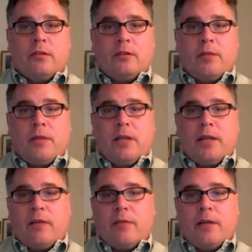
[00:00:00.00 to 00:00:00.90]
compelling
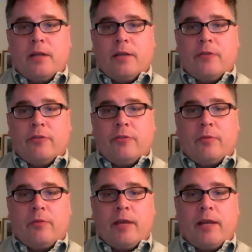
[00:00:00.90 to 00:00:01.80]
governmental interest of
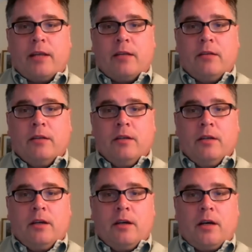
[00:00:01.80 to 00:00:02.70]
providing
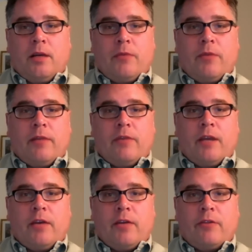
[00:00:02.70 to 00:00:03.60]
preventive
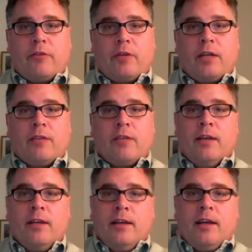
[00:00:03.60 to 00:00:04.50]
care and screenings.
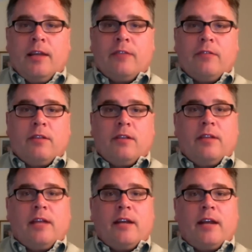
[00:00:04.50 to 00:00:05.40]
It's
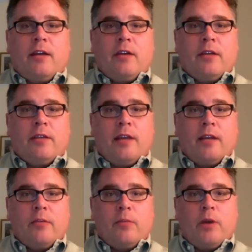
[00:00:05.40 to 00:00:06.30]
that narrowly
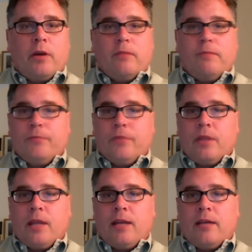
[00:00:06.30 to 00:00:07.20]
tailored part
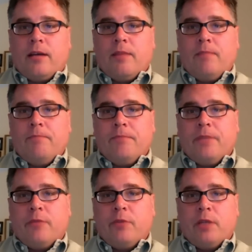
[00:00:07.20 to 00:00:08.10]
that
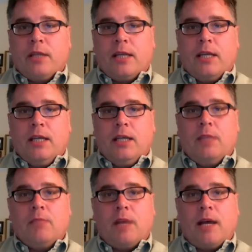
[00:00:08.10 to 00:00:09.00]
really the key,
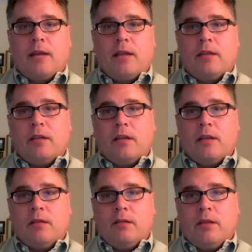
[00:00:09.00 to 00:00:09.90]
I think, to
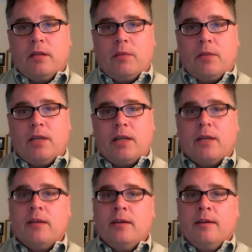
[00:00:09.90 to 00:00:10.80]
the opinion.
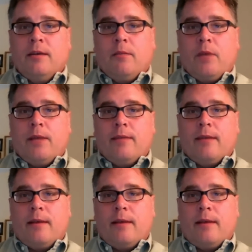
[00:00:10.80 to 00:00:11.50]
But